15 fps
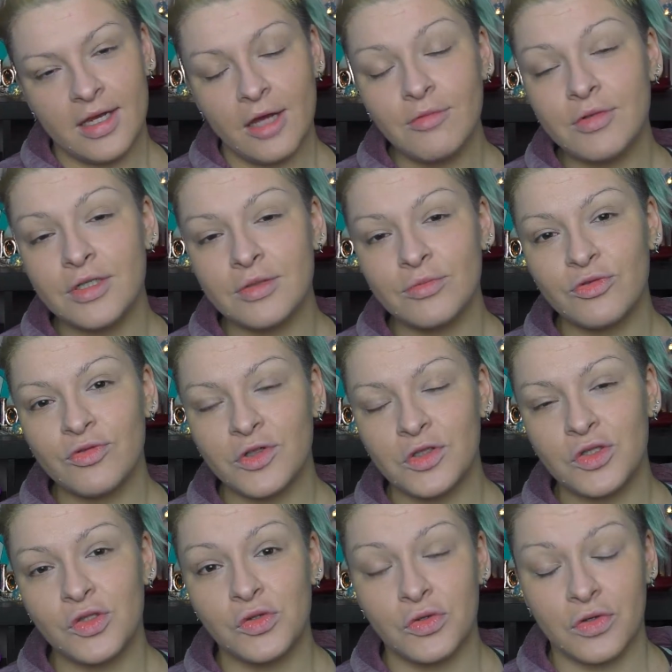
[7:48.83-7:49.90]
Now I'm gonna move
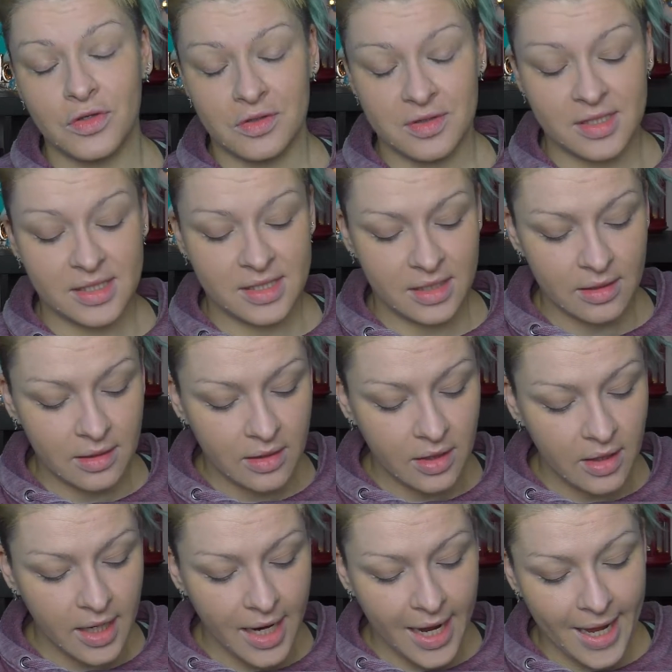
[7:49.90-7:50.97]
on to
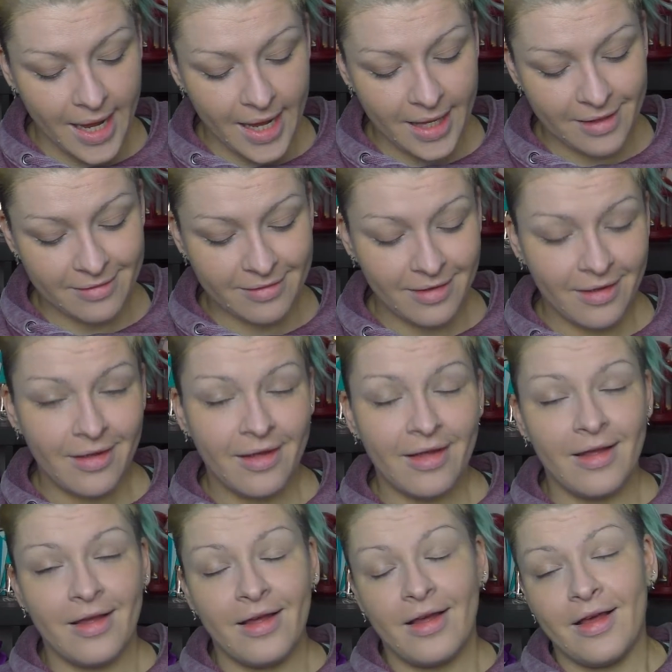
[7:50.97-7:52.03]
concealer, and
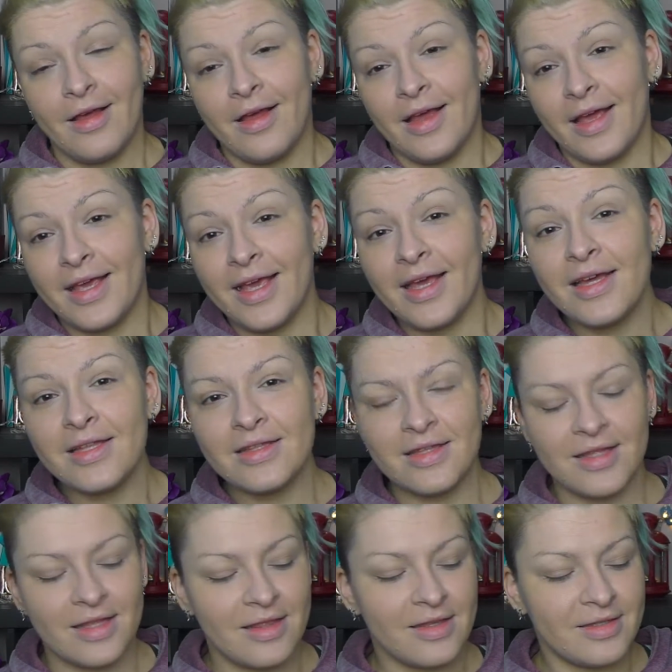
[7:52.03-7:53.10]

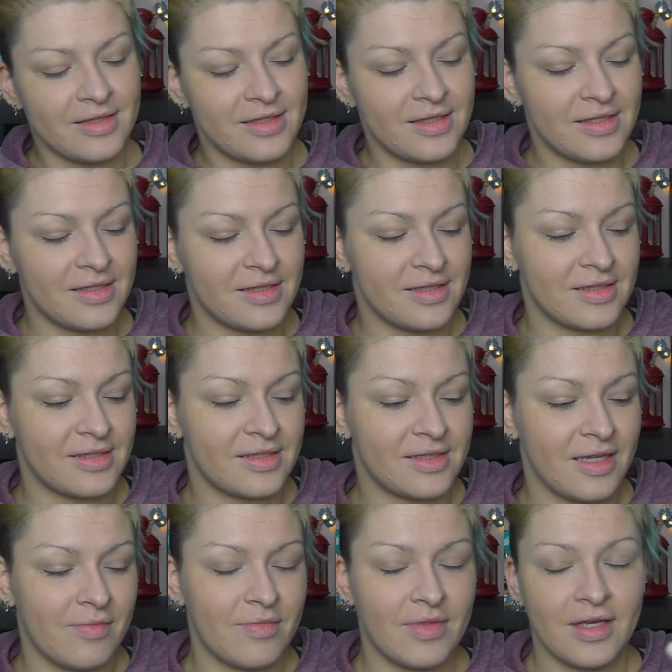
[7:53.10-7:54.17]
again, this is
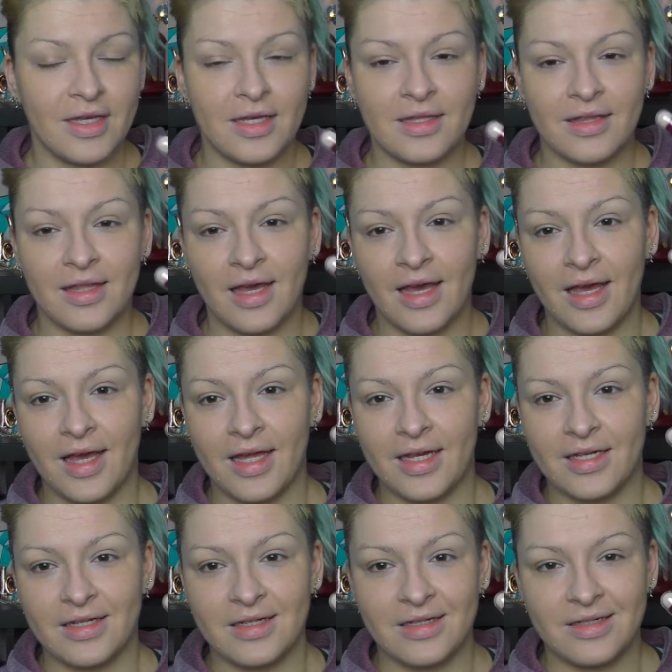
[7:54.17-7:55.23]
something
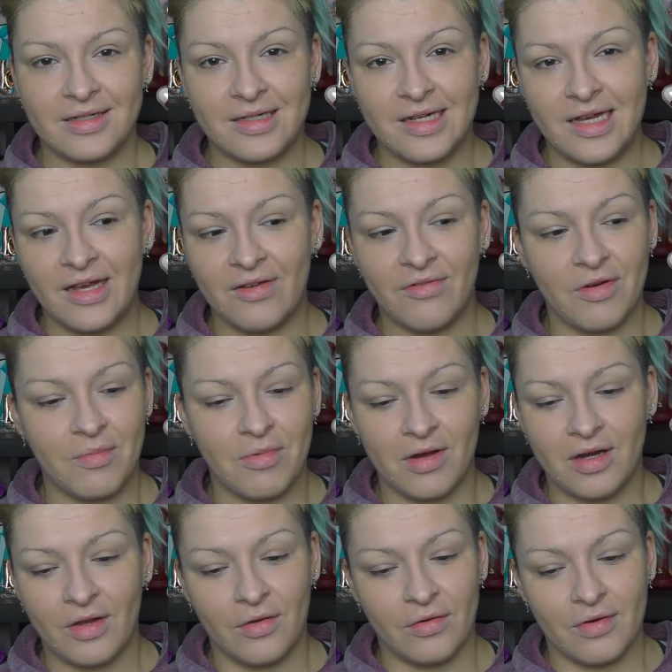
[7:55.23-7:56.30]
that
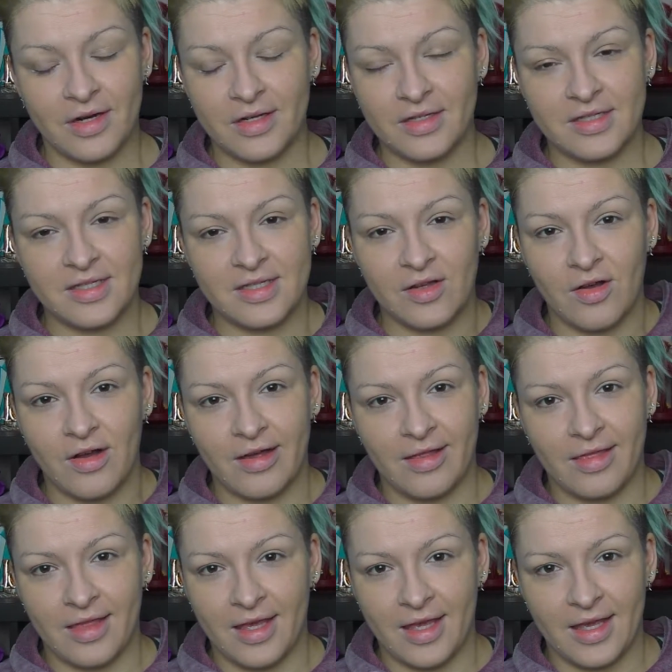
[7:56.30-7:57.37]
everybody already saw, I
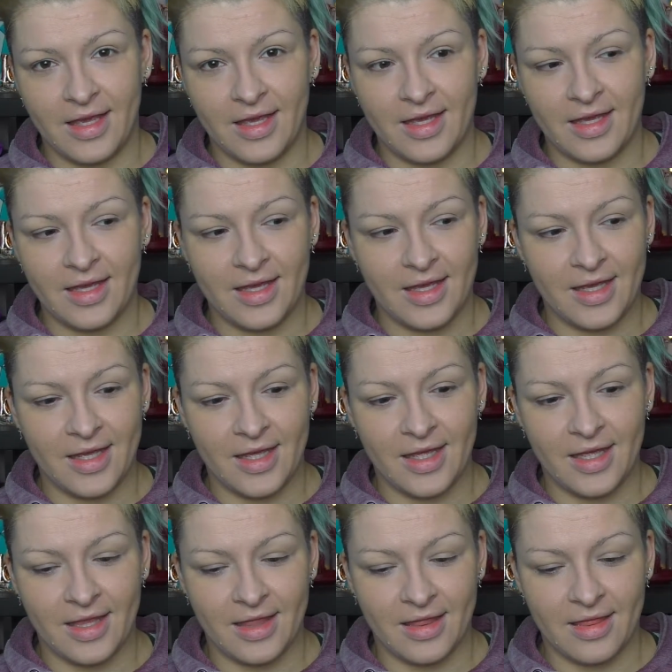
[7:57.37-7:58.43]
think,
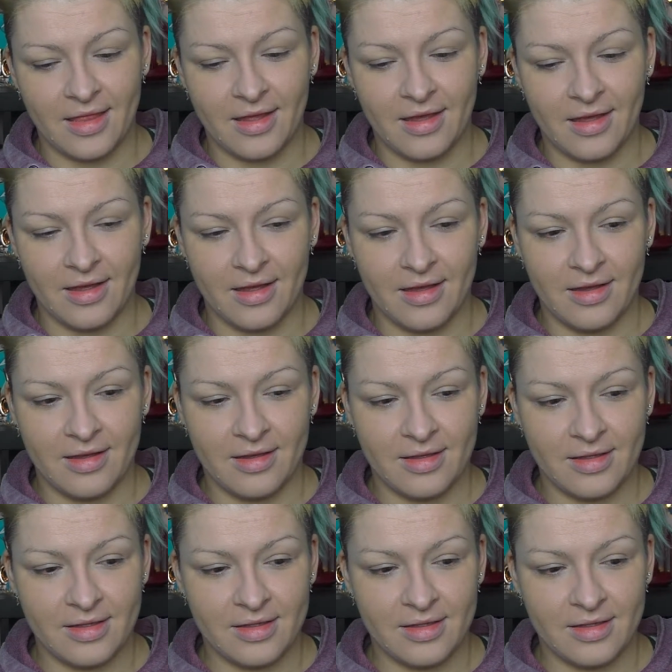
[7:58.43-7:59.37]
in the